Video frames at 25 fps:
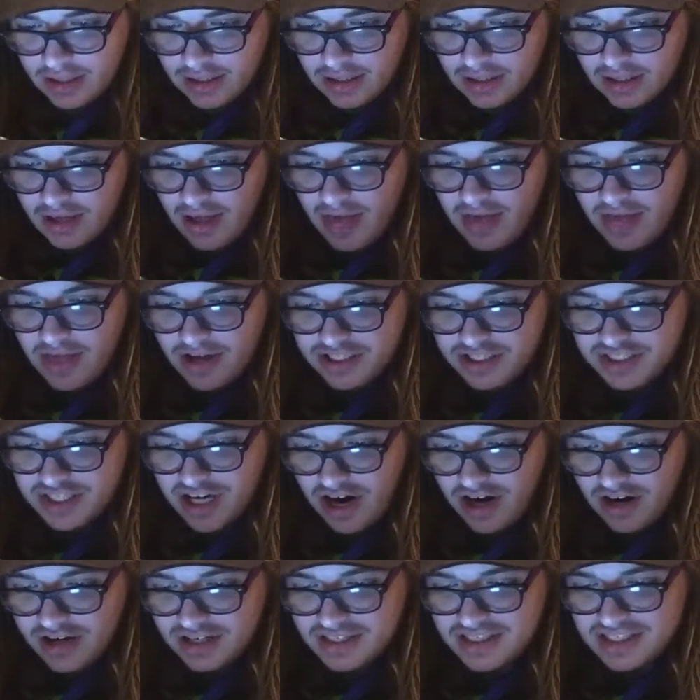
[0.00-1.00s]
Their
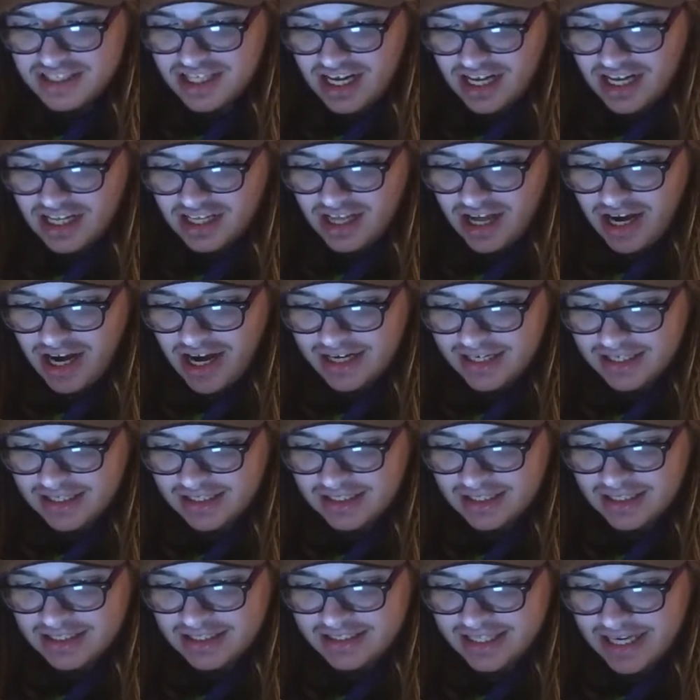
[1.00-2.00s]
tongues collided,
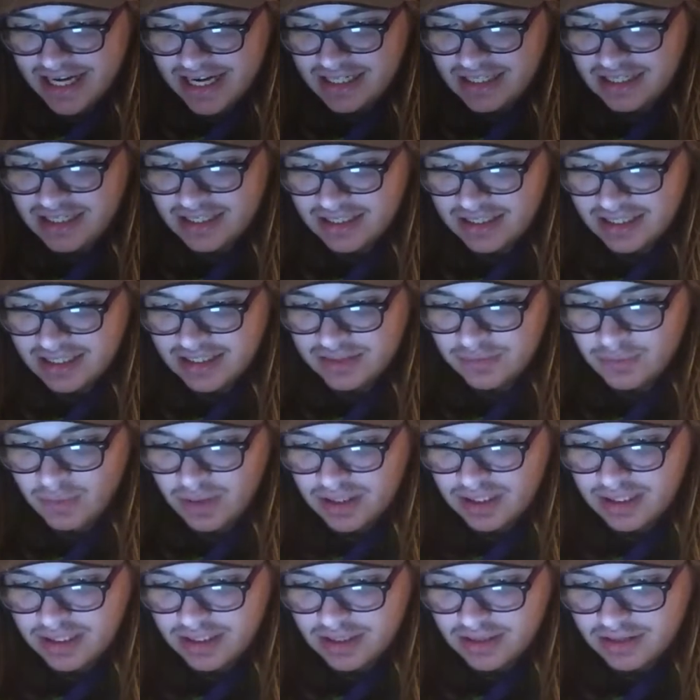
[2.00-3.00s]
entangling in one
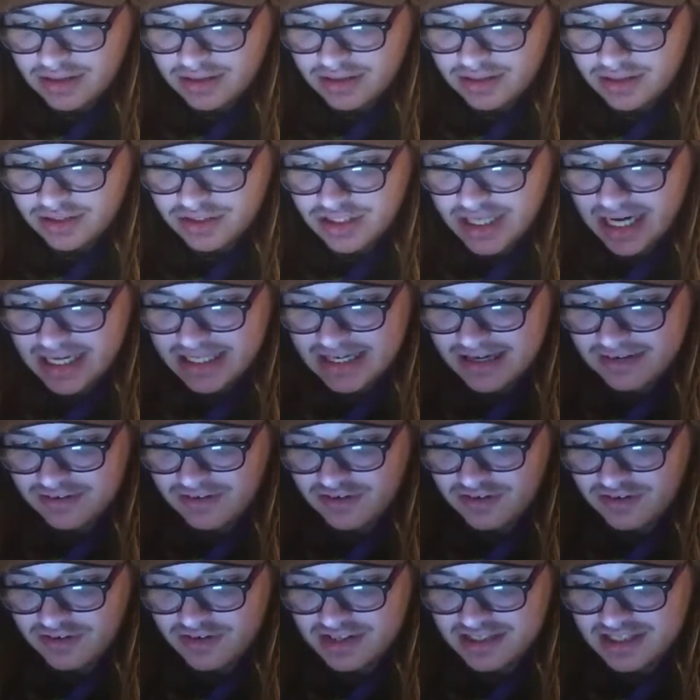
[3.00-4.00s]
another. Jack never
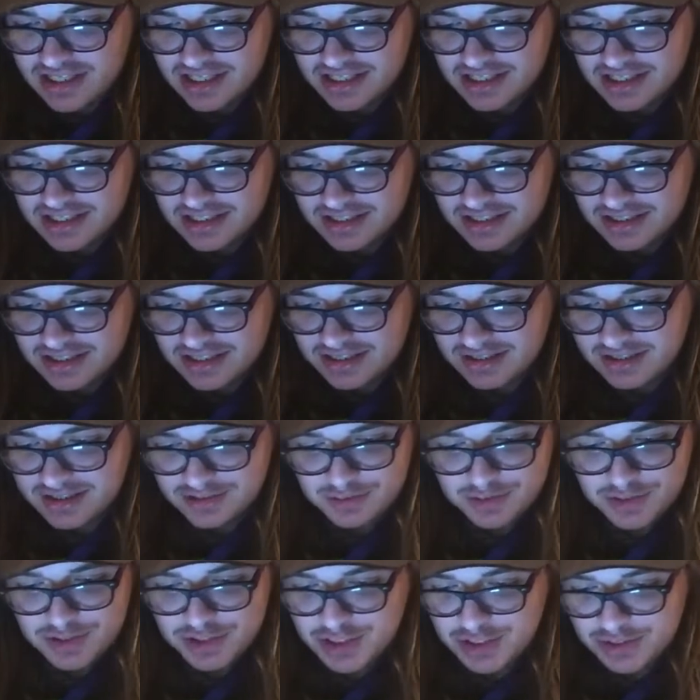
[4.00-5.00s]
resisted. I
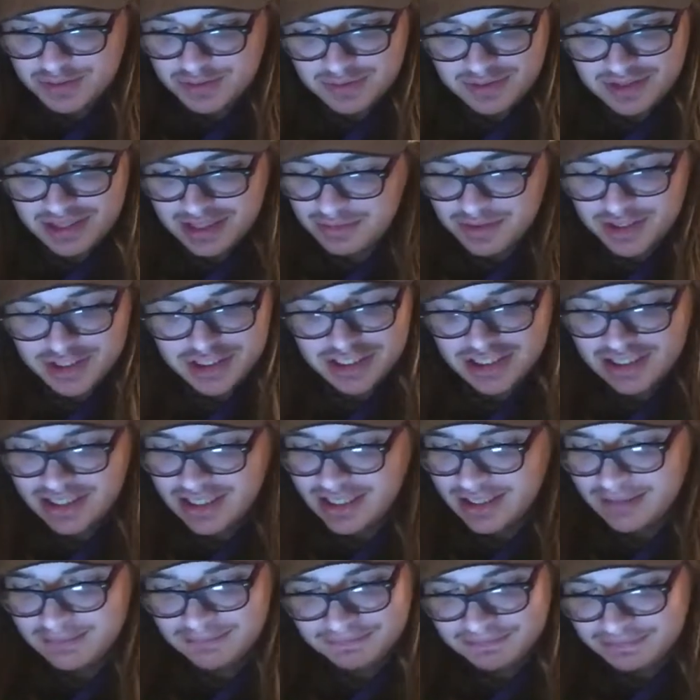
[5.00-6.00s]
wish he did.
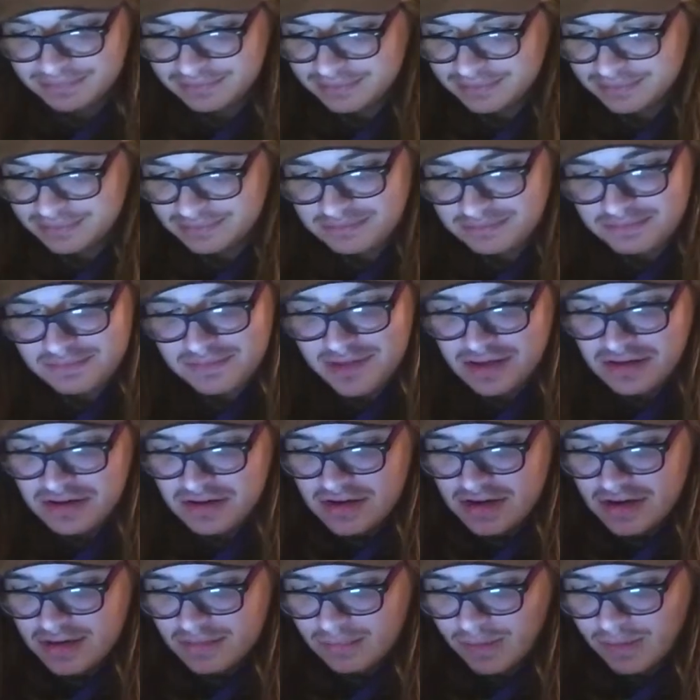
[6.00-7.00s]

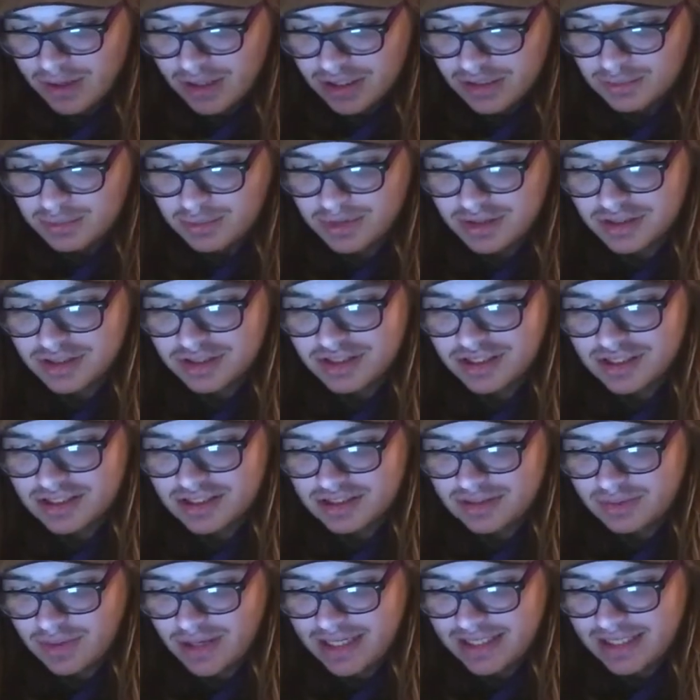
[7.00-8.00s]
Mark worked his
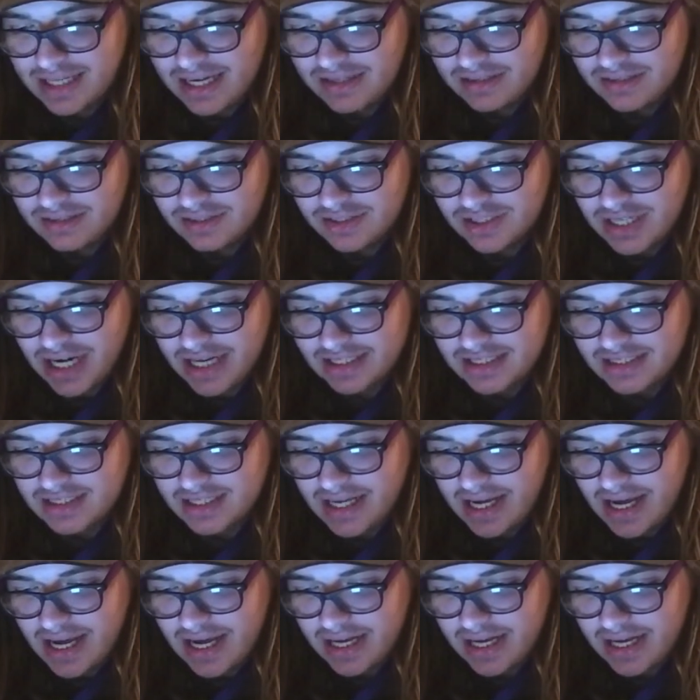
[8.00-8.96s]
way down Jack's neck.